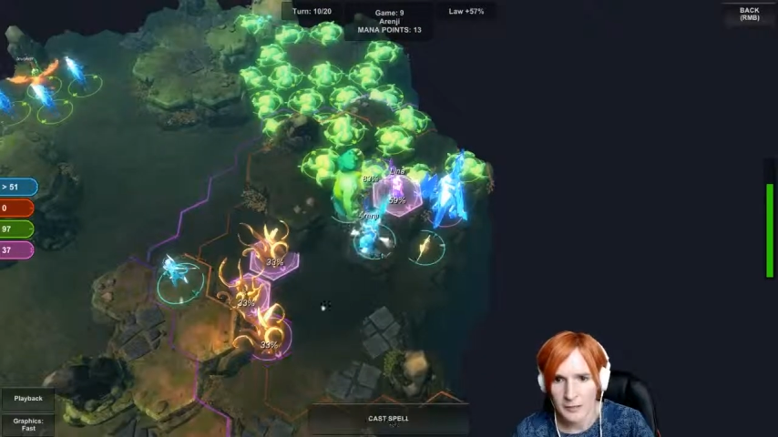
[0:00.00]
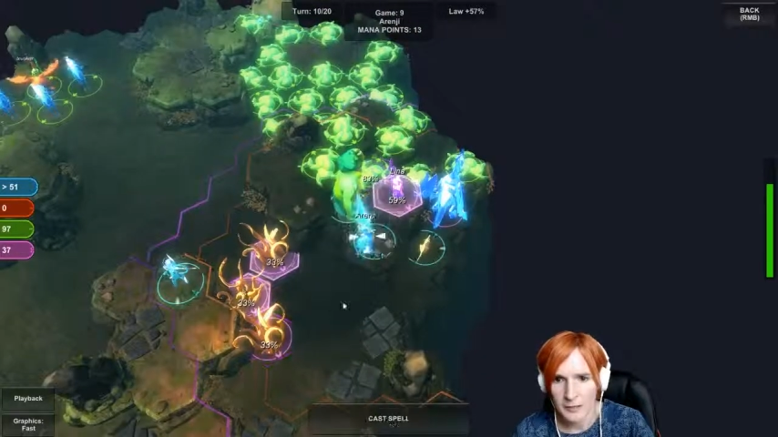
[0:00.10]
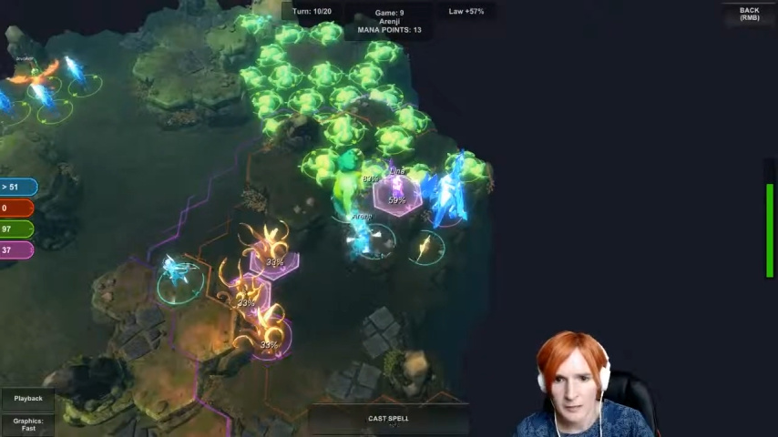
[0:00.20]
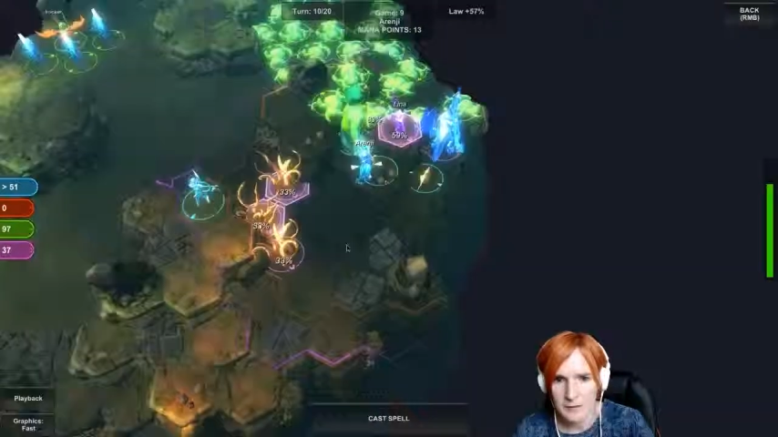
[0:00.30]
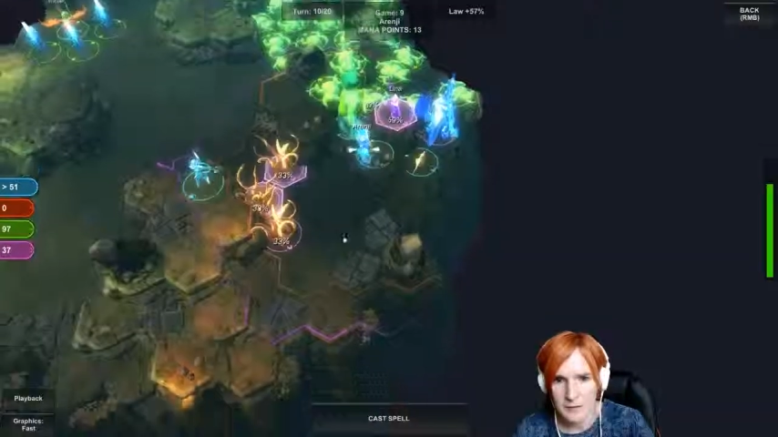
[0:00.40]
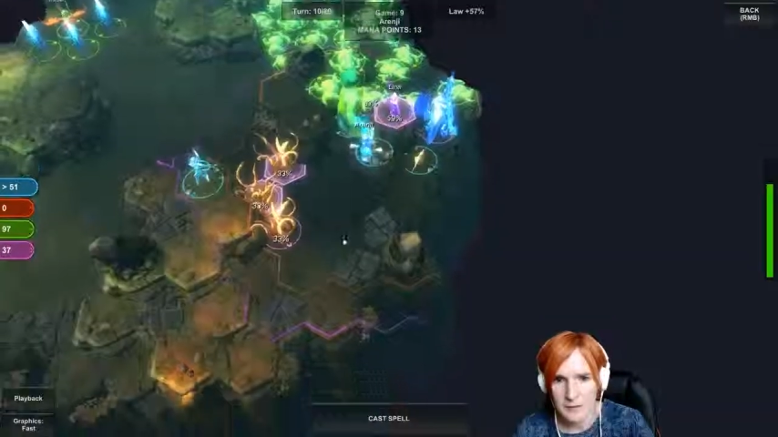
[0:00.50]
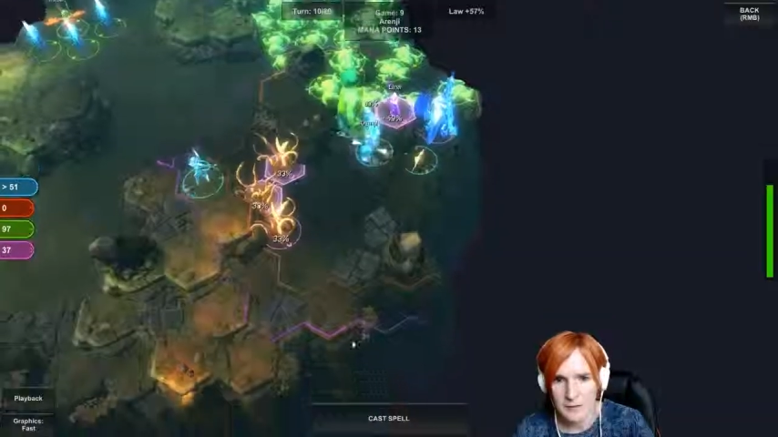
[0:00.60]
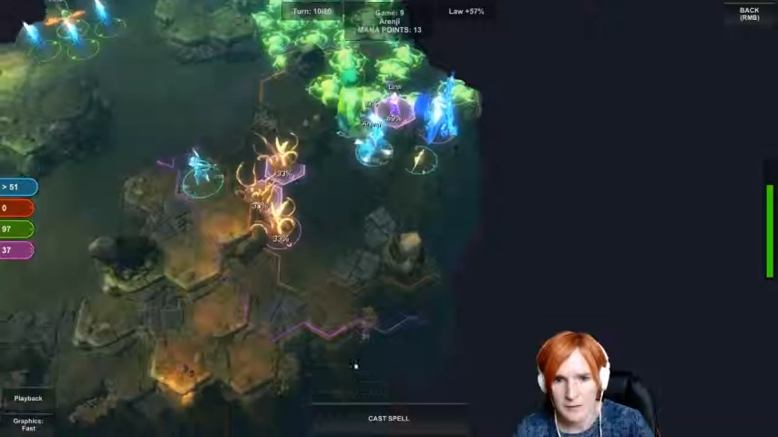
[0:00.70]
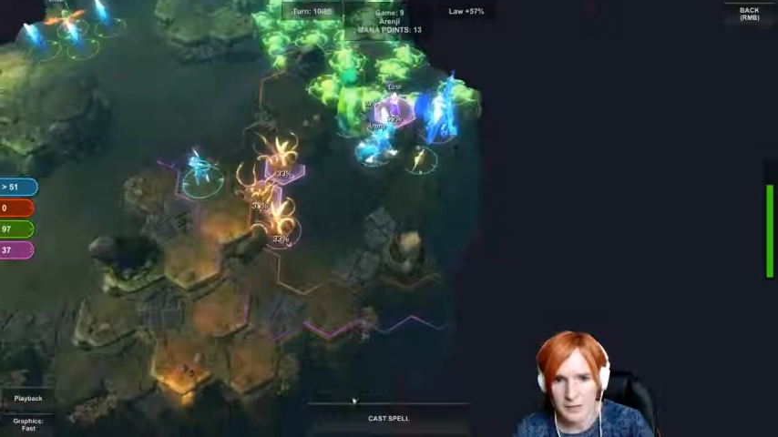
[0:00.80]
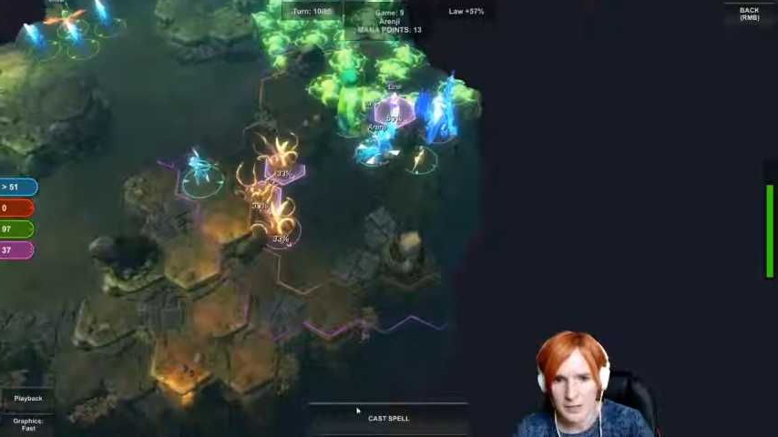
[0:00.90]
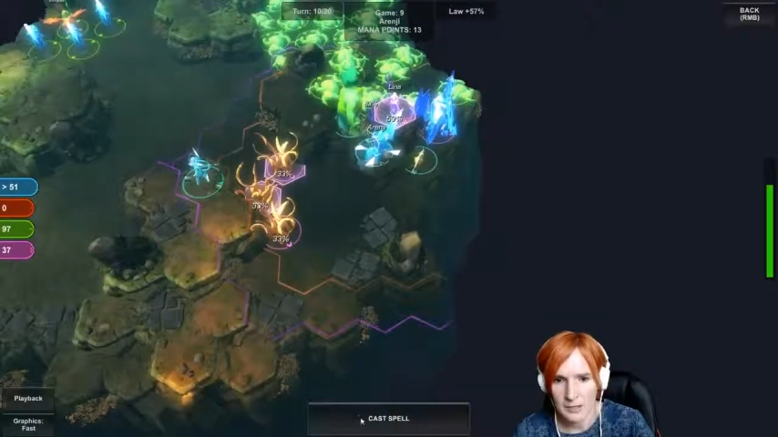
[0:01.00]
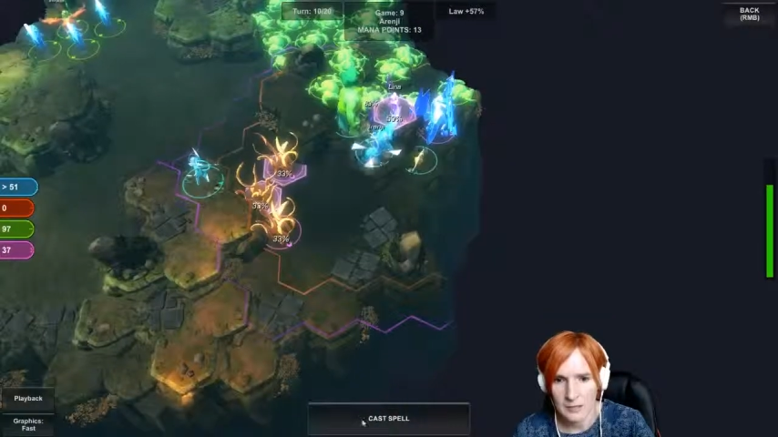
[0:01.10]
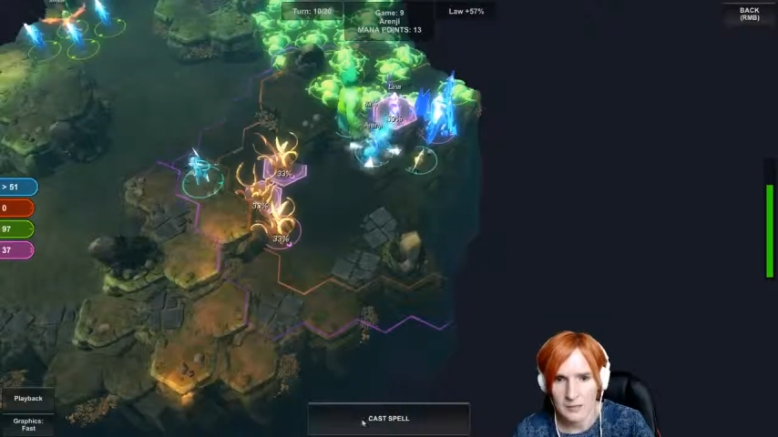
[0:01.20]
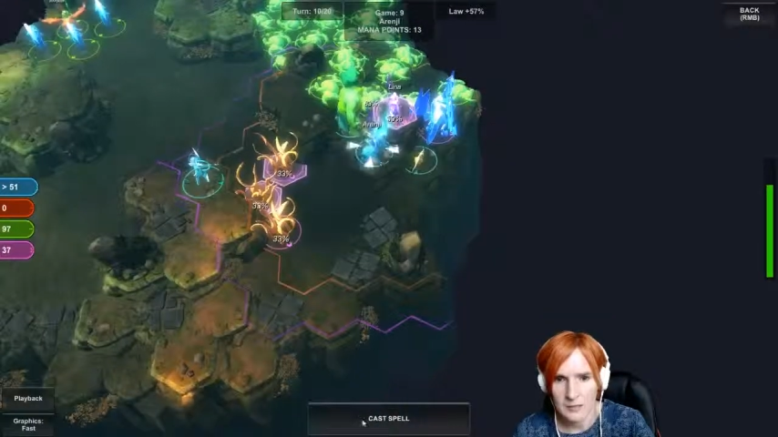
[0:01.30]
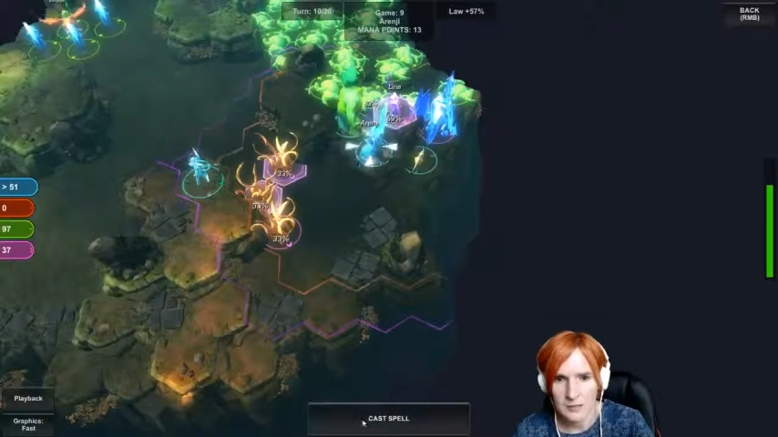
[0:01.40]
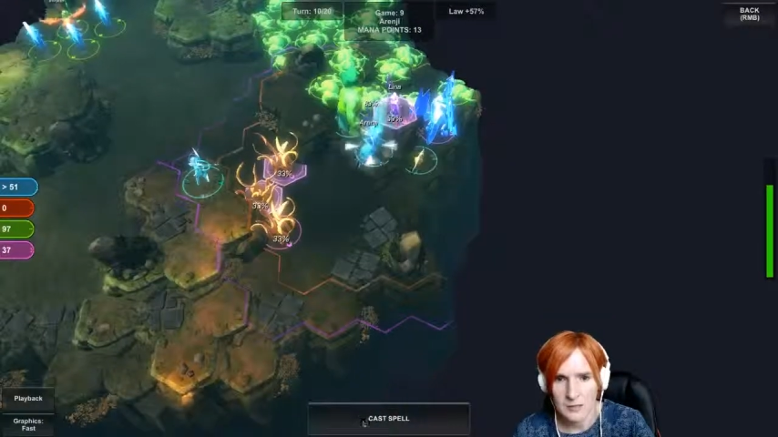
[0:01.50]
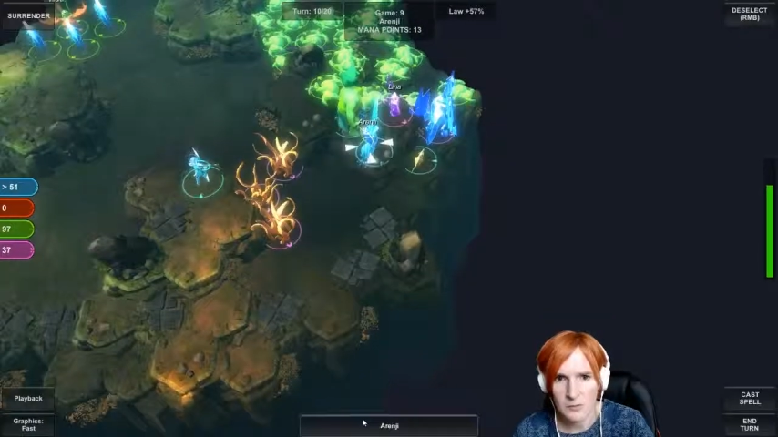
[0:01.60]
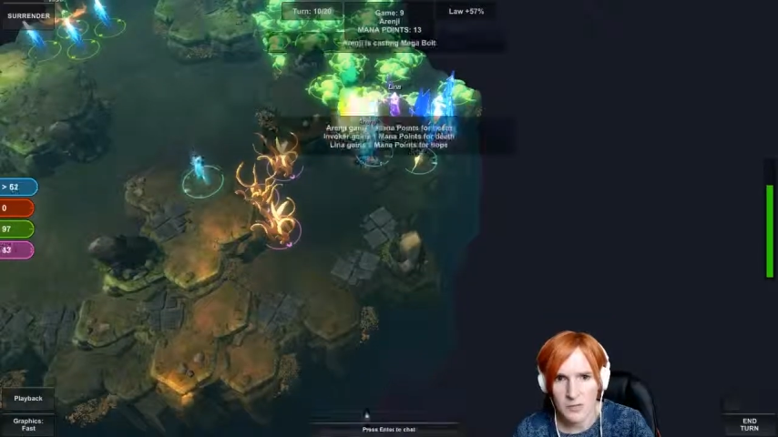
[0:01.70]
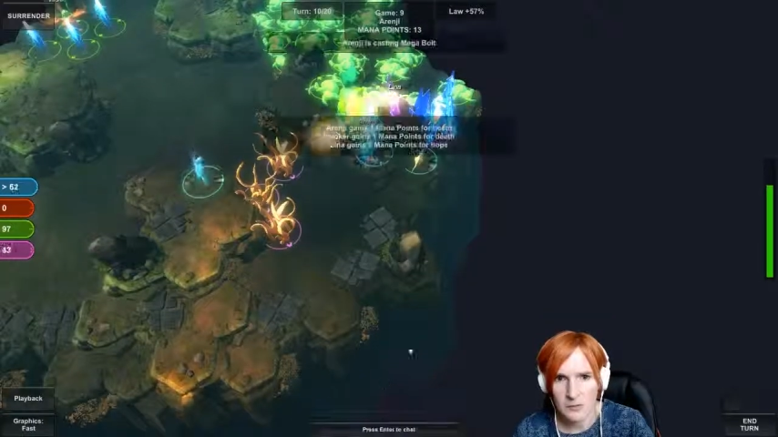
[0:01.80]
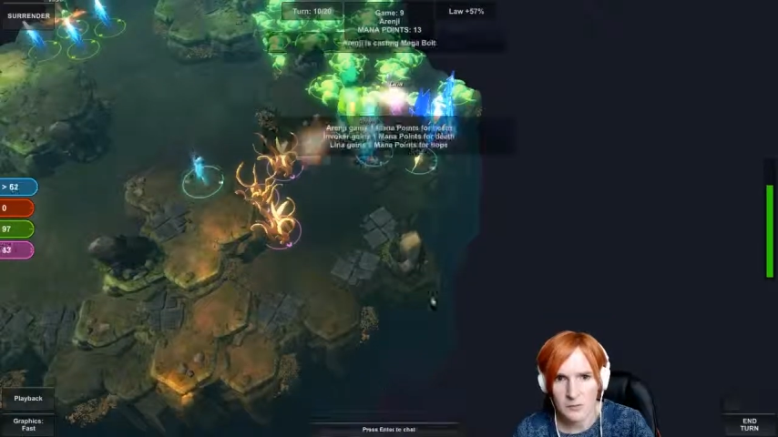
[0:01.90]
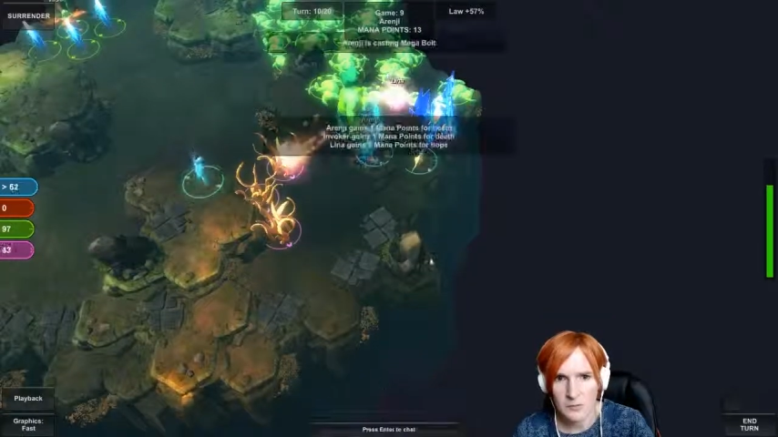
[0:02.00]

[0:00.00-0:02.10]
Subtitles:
Okay, let's go for 2 Tanglevines as well.